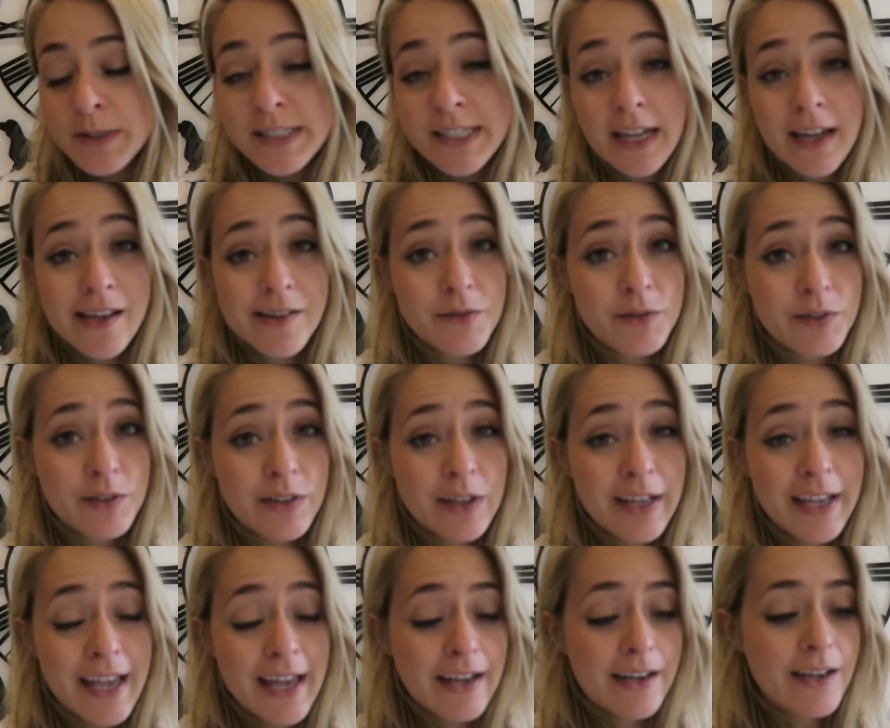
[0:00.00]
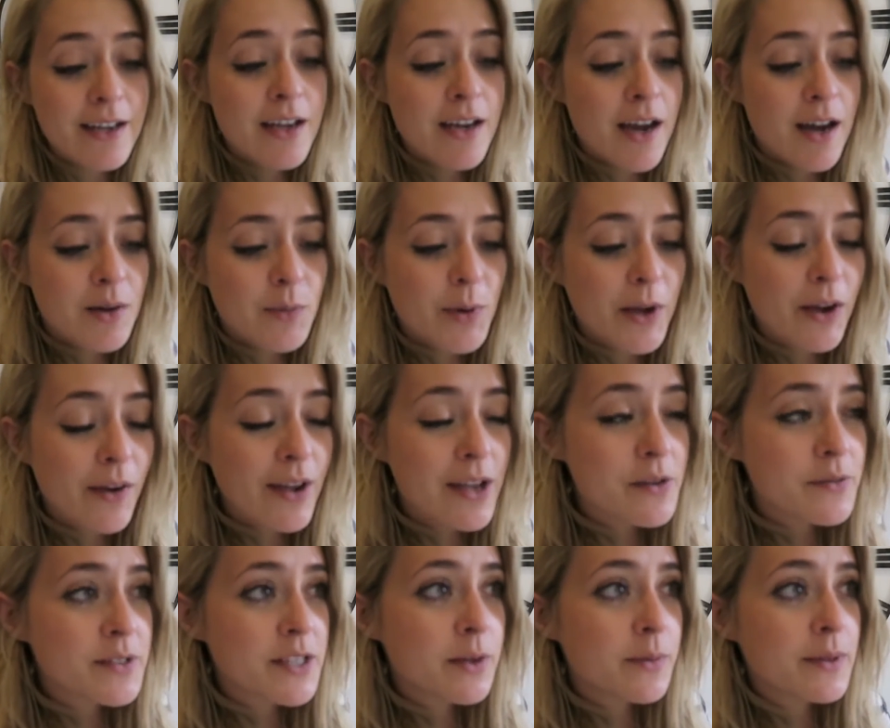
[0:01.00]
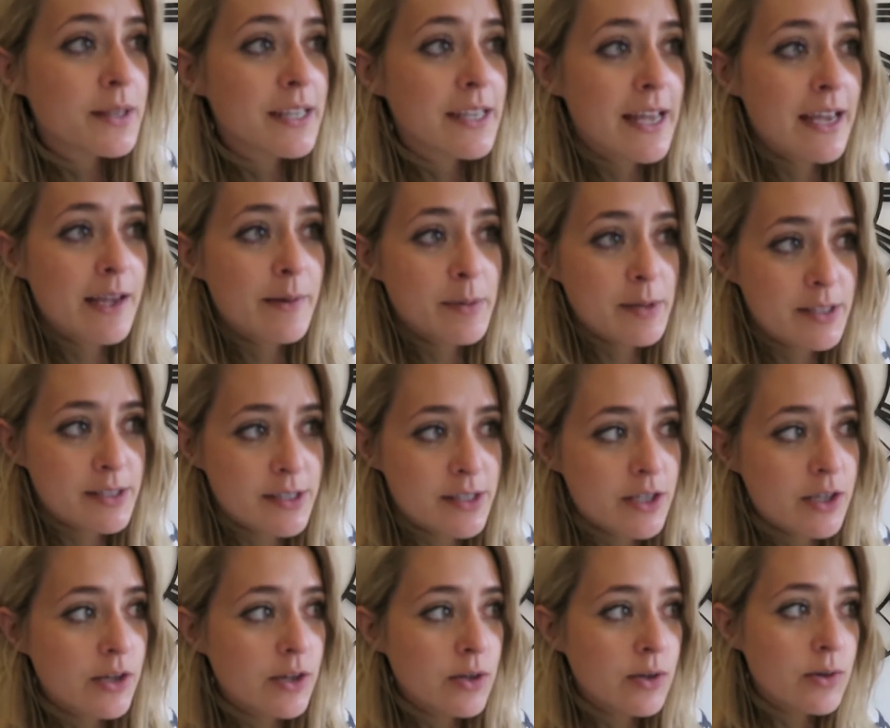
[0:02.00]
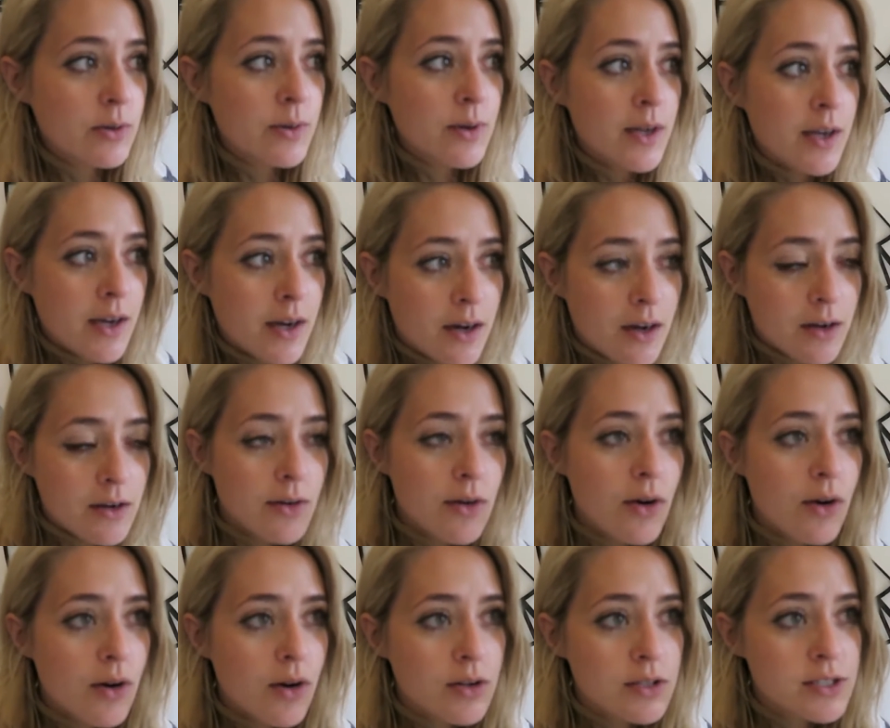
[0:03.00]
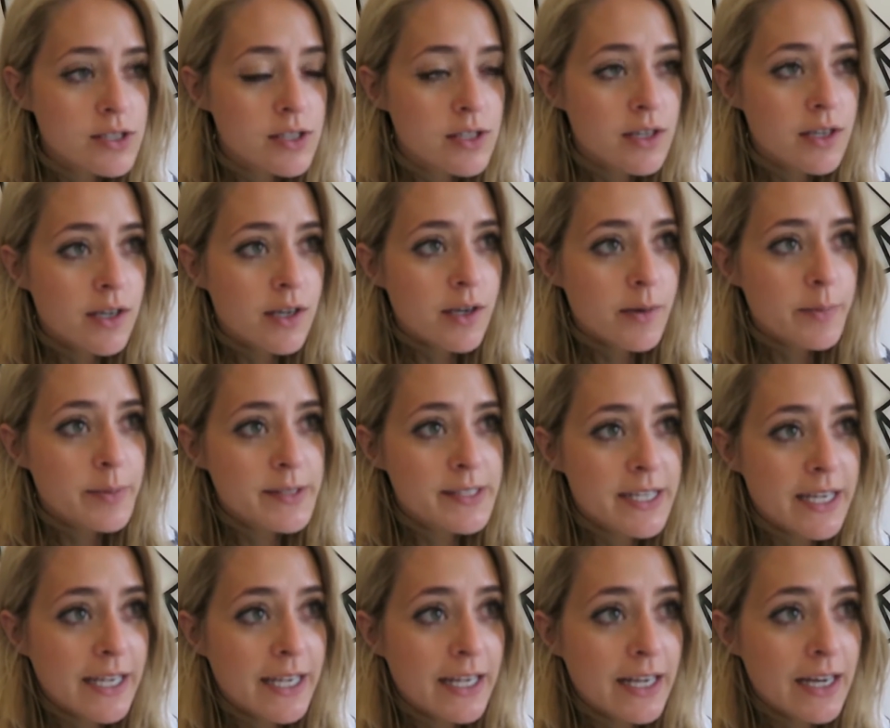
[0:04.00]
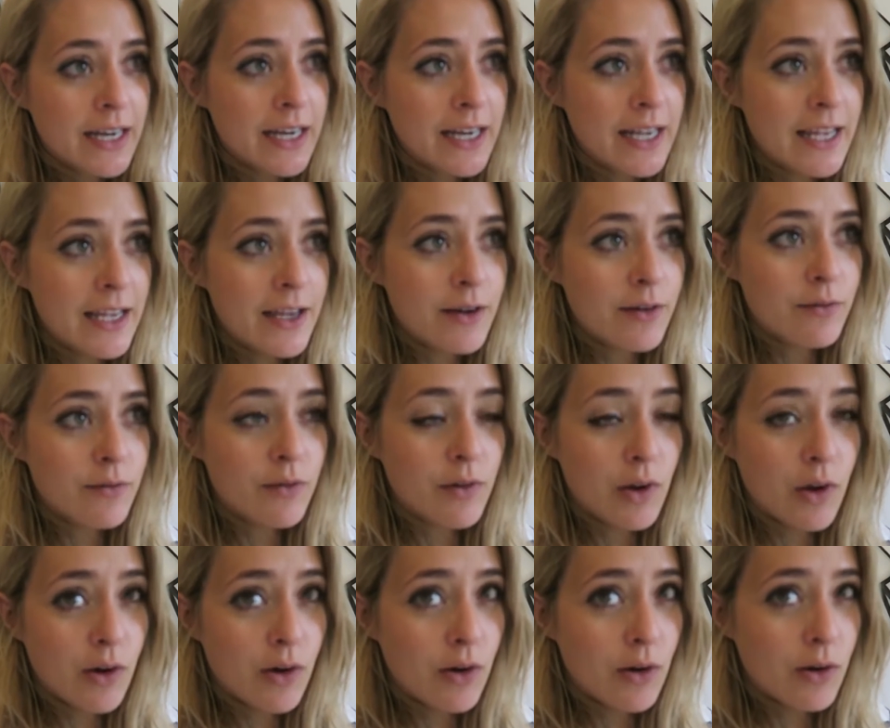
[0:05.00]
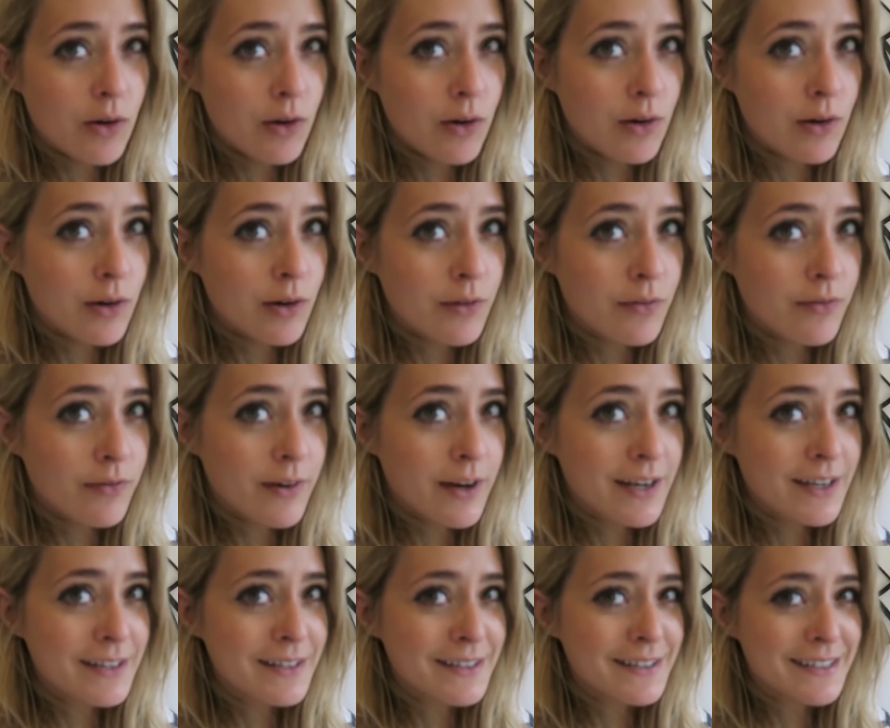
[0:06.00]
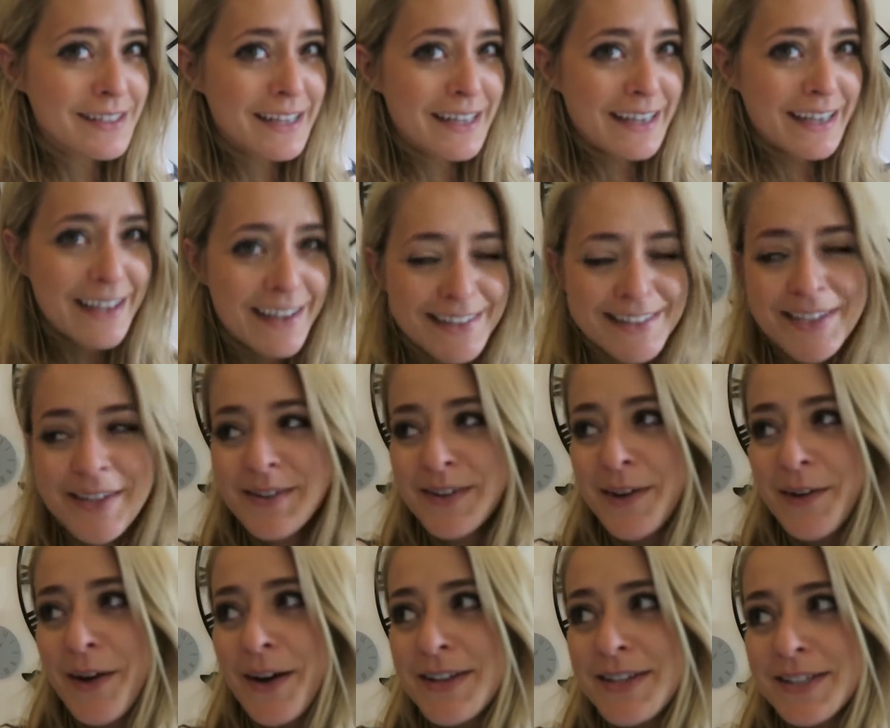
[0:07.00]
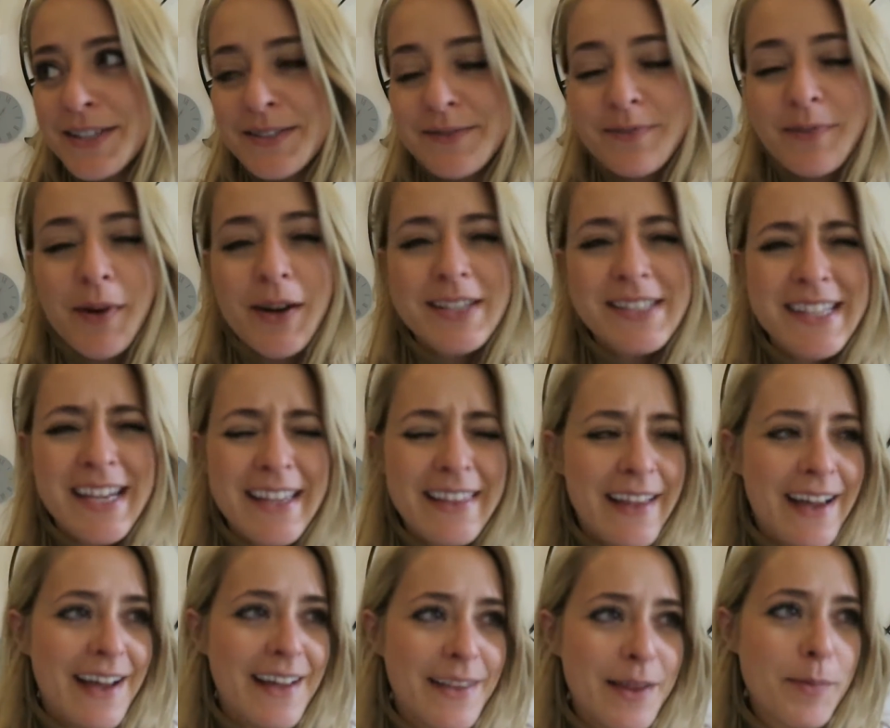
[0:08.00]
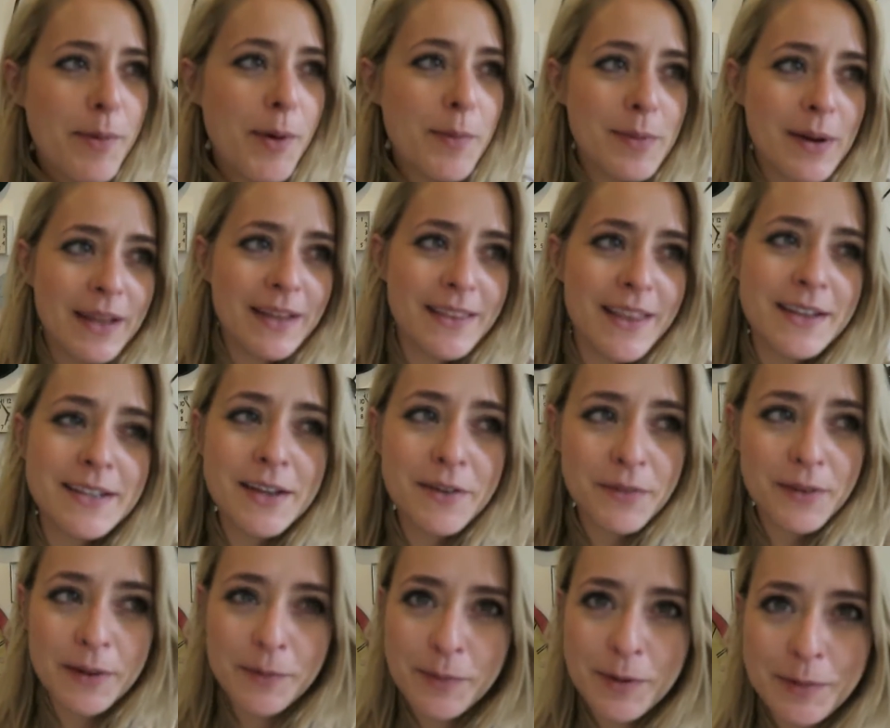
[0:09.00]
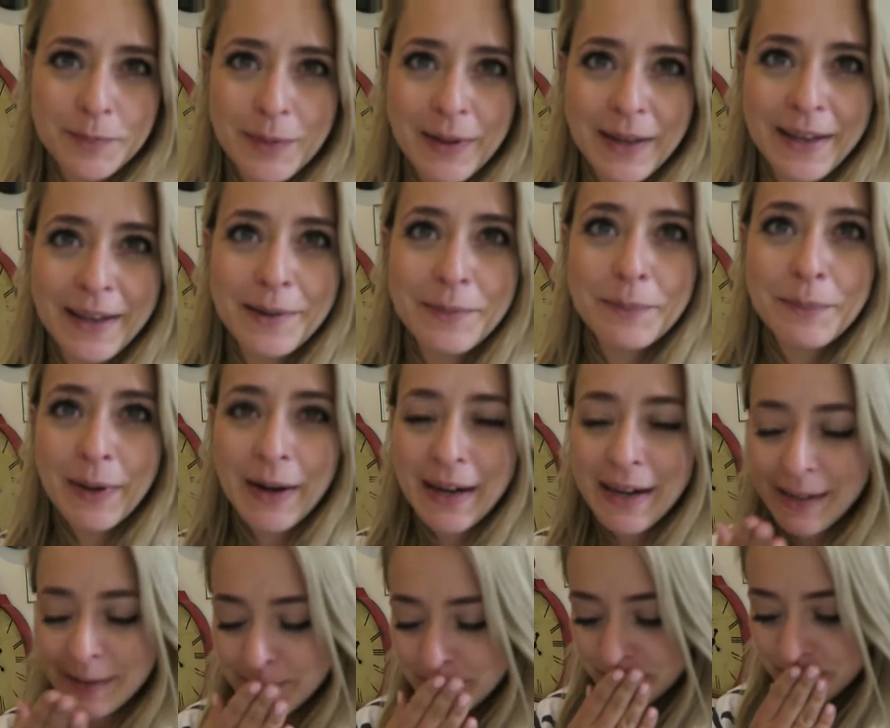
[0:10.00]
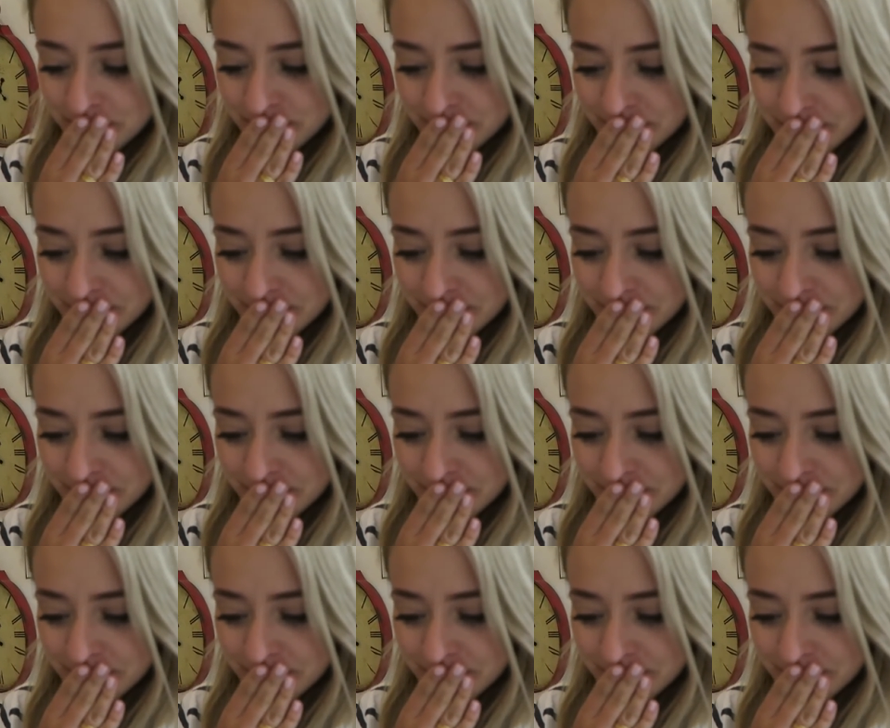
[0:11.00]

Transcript: be delightful. Again, we're going out for dinner with the neighbours who are not particularly vlog friendly. I don't know, I just... I say that, they probably, they definitely would be, but... I